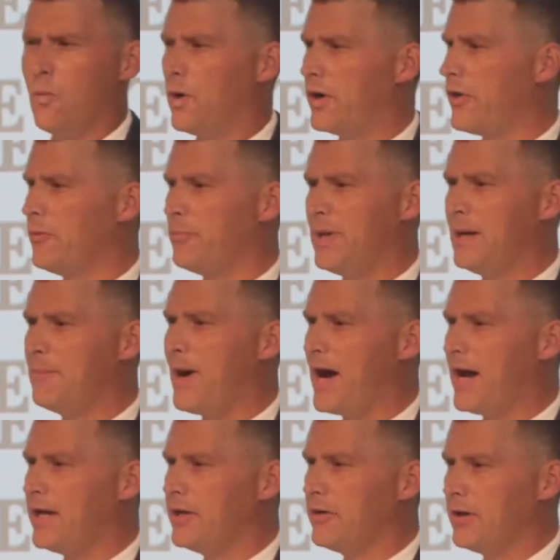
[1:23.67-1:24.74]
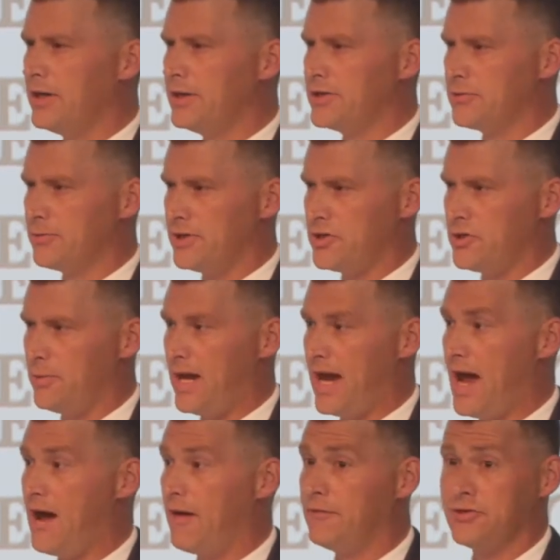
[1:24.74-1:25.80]
What other big pioneer industries do we
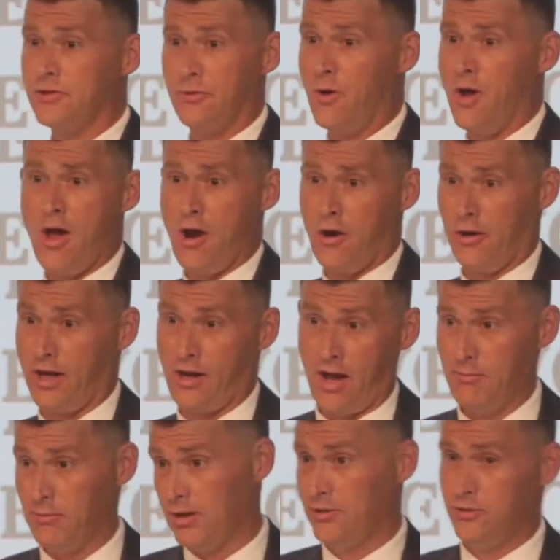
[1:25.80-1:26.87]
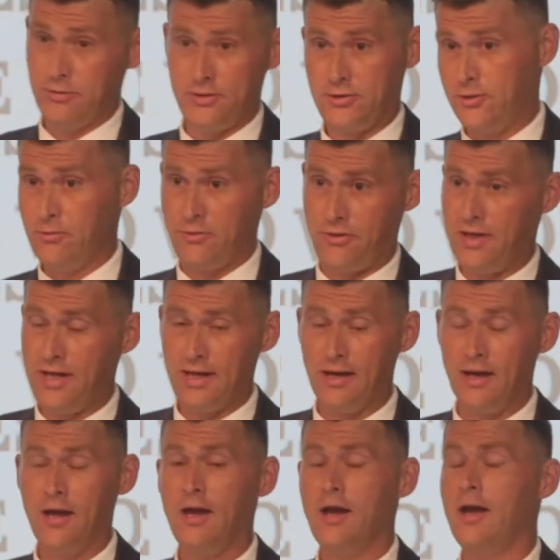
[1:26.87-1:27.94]
have? So you're like, I'm gonna do this new
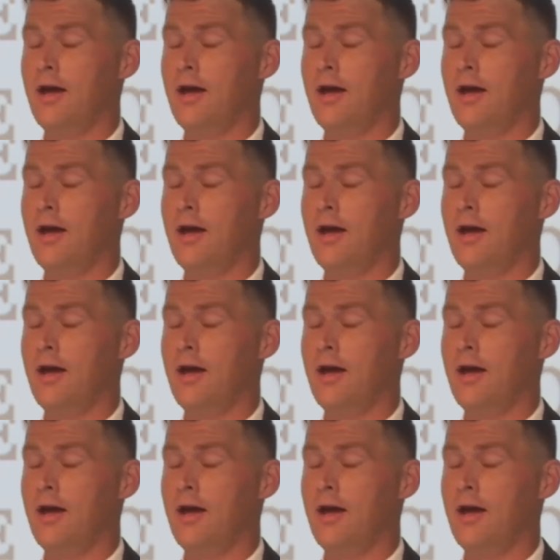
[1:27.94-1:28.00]
thing.